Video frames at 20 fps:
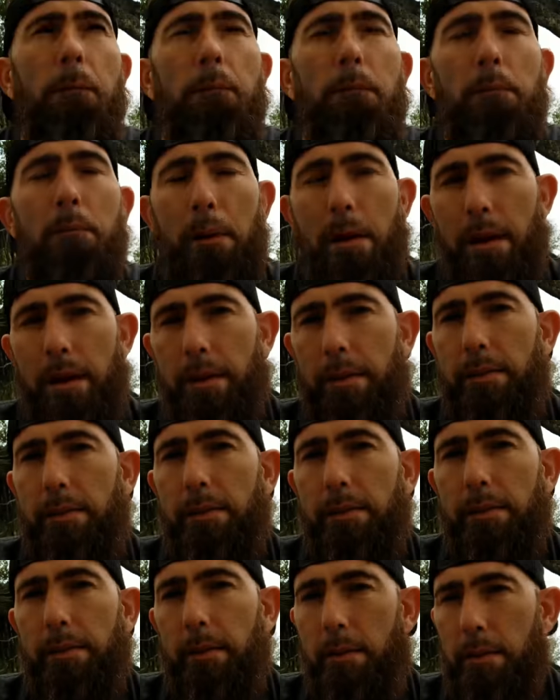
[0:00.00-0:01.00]

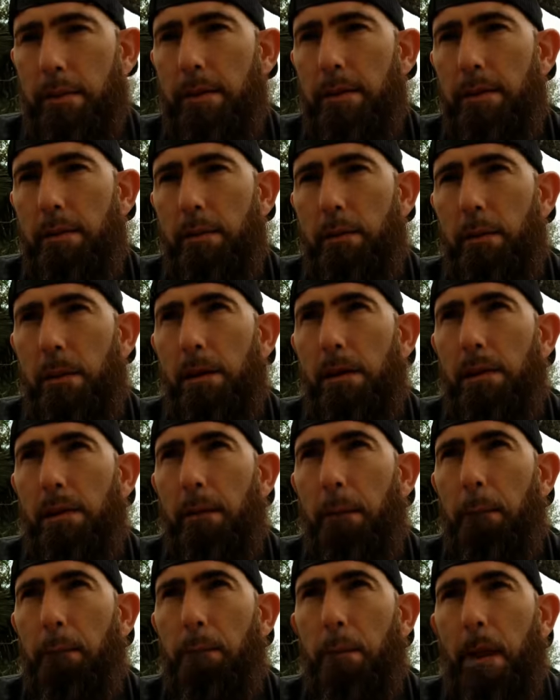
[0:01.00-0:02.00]
brakes on this truck
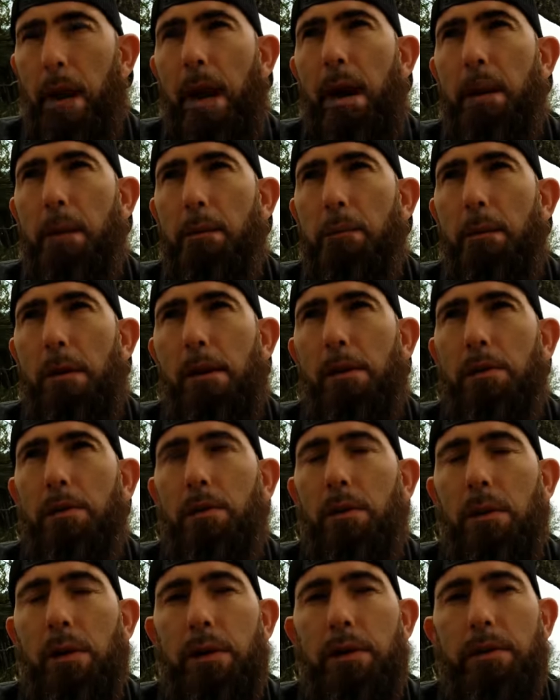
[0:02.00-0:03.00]
and the ball
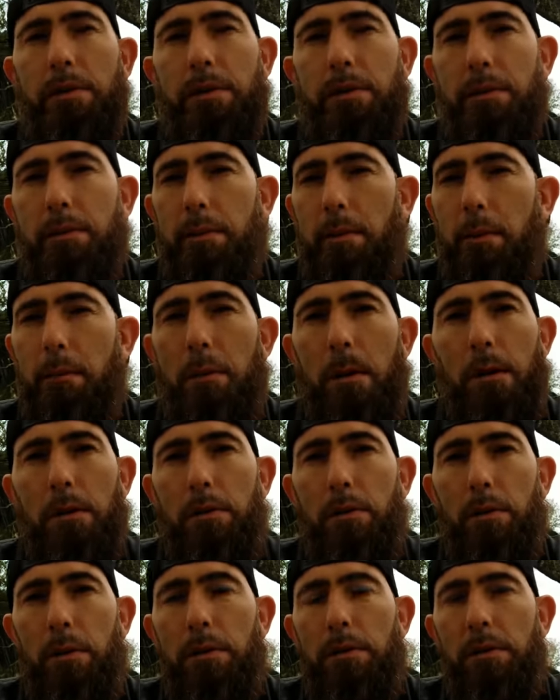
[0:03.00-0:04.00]
joints. The ball
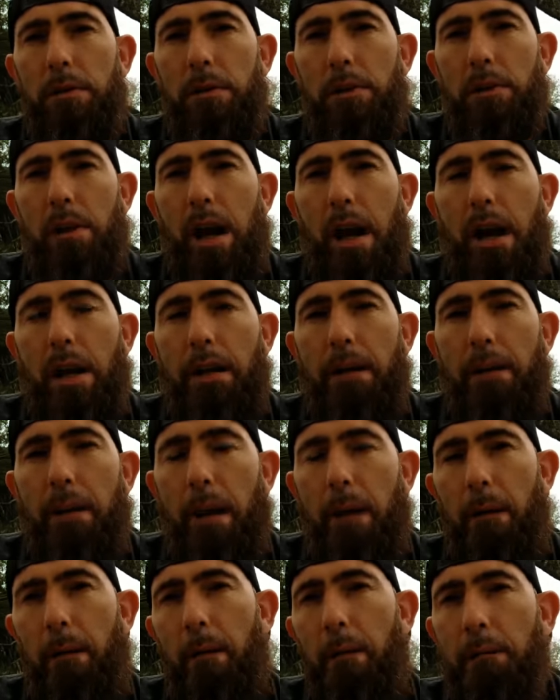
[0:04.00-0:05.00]
joints are shot. I
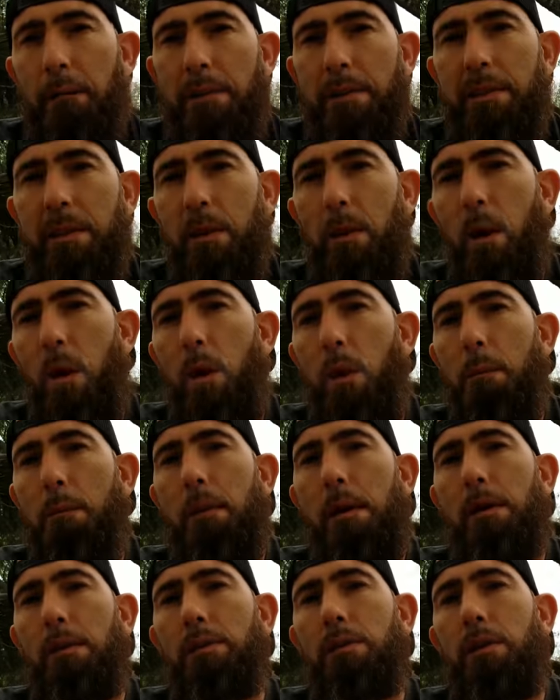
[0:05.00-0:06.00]
don't know if it's the lower
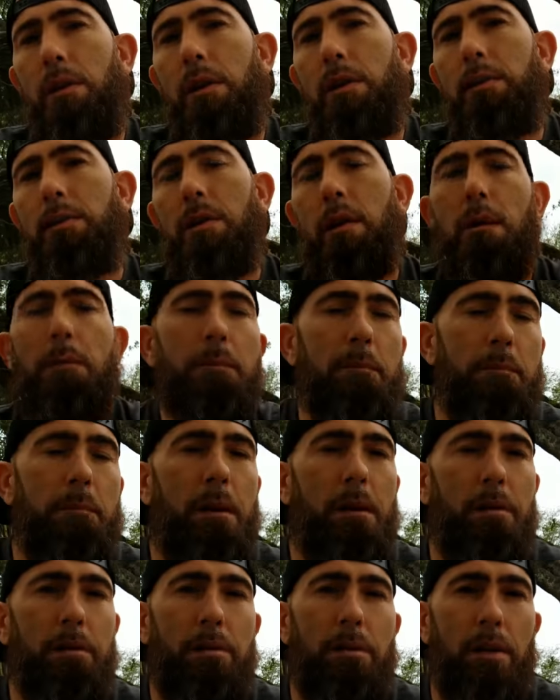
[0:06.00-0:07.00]
ball joints, the upper
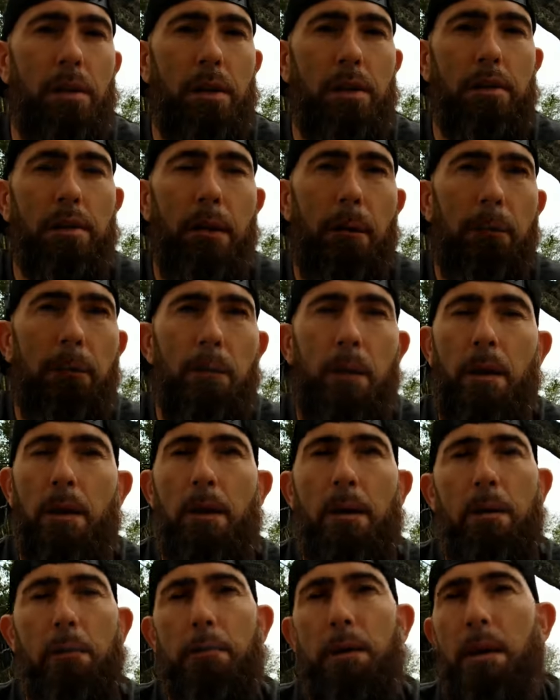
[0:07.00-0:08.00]
ball joints.
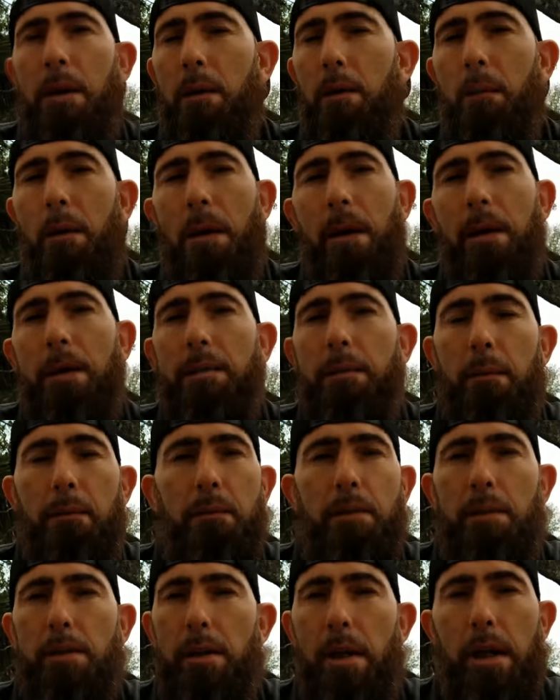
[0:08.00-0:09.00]
But anyways, I'm
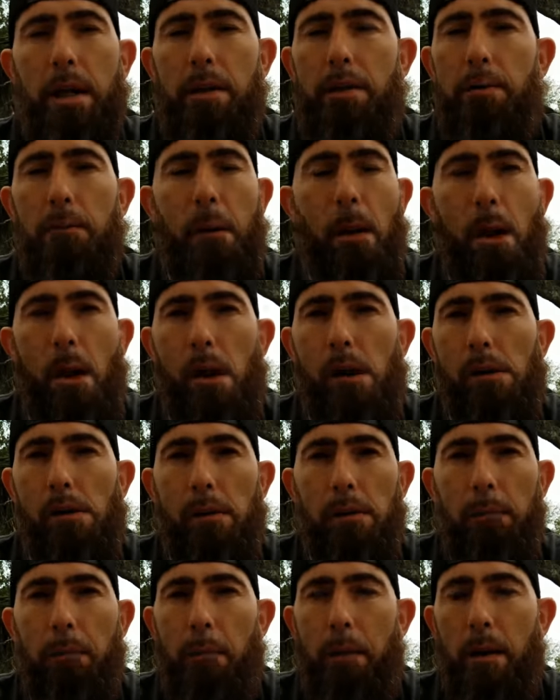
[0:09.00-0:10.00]
going to change them all.
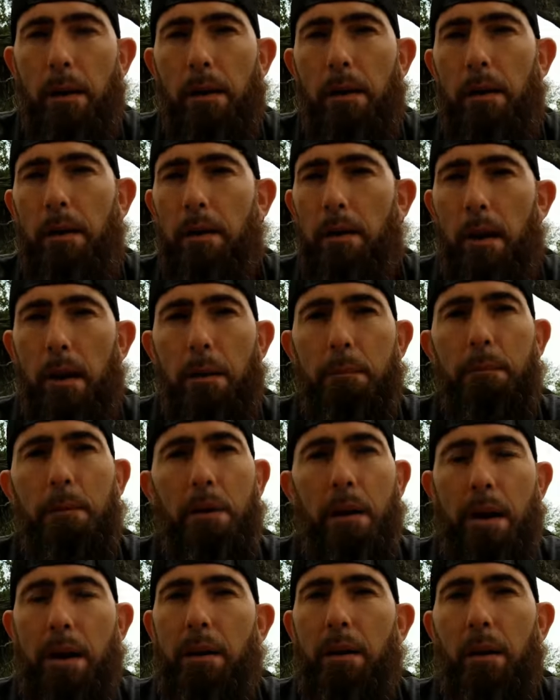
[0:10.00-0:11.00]
The
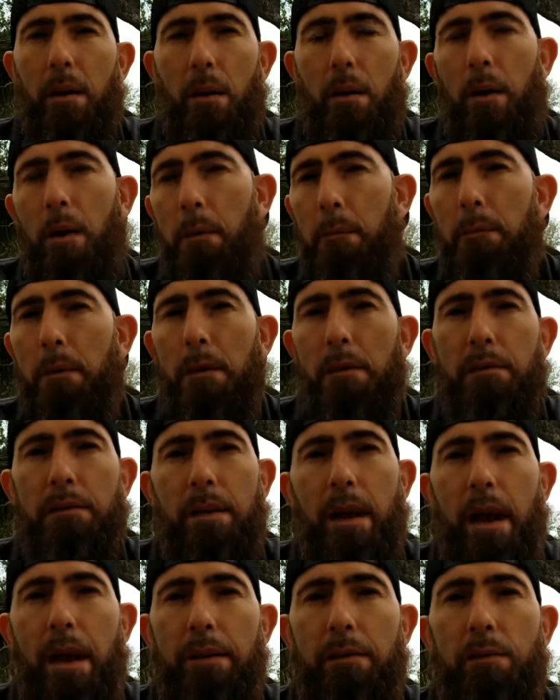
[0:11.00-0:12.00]
upper and lower on both
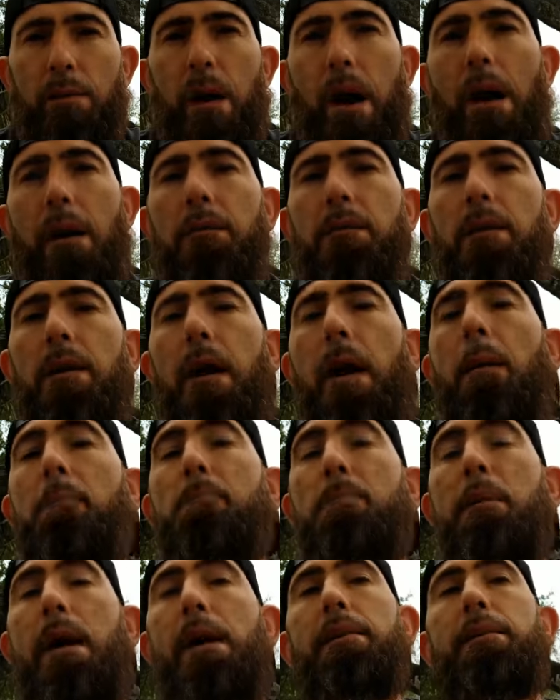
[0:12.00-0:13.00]
sides, driver
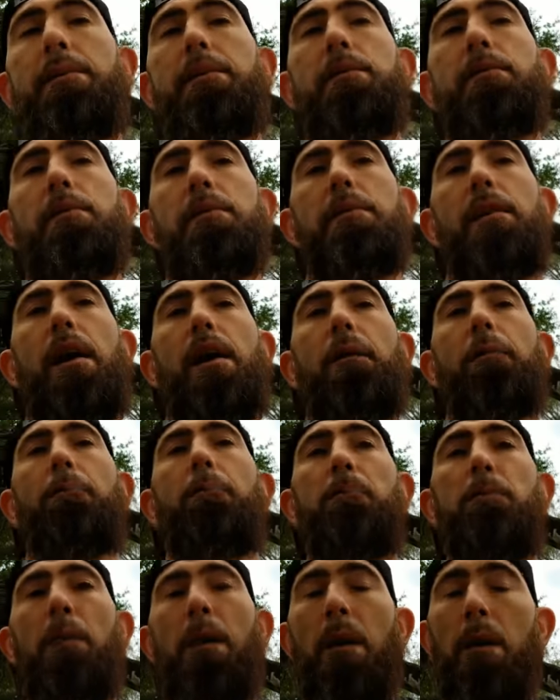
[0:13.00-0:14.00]
and passenger side.
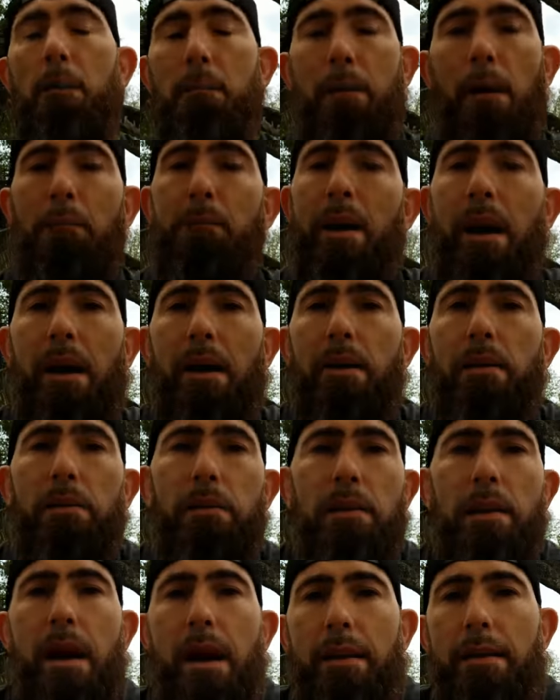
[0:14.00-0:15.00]
But I'm not going to
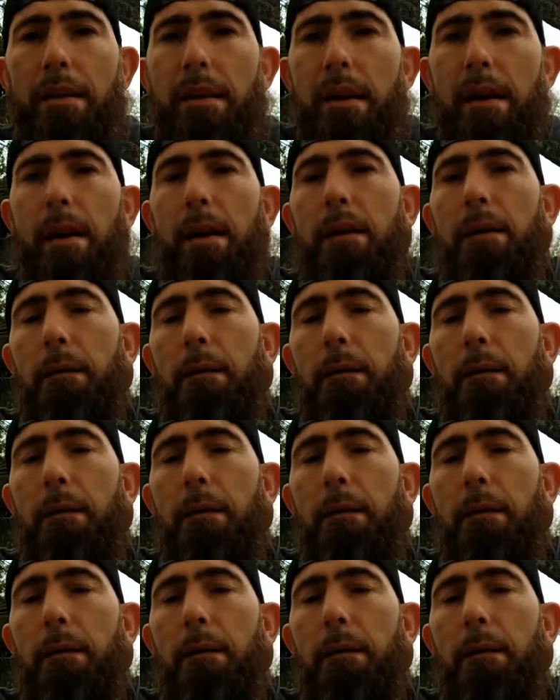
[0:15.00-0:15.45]
do that today.